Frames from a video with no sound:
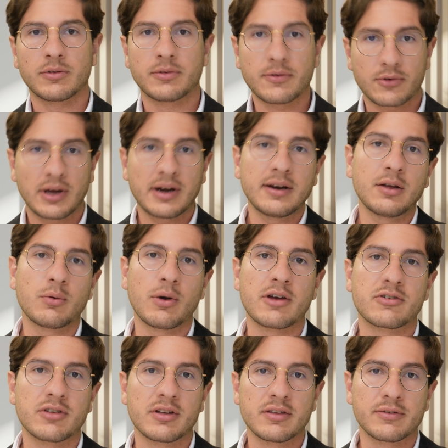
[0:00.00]
if you've got any
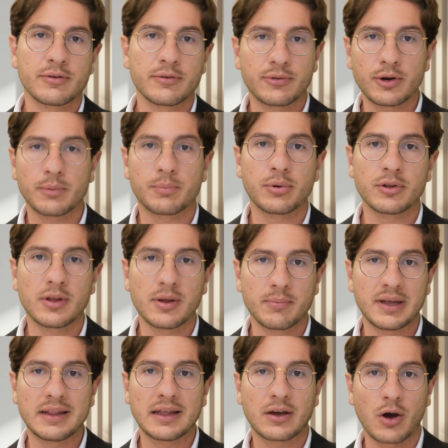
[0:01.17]
questions, feel free to put them
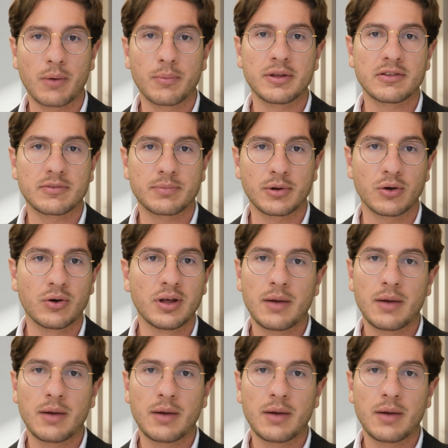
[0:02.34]
in the comments below.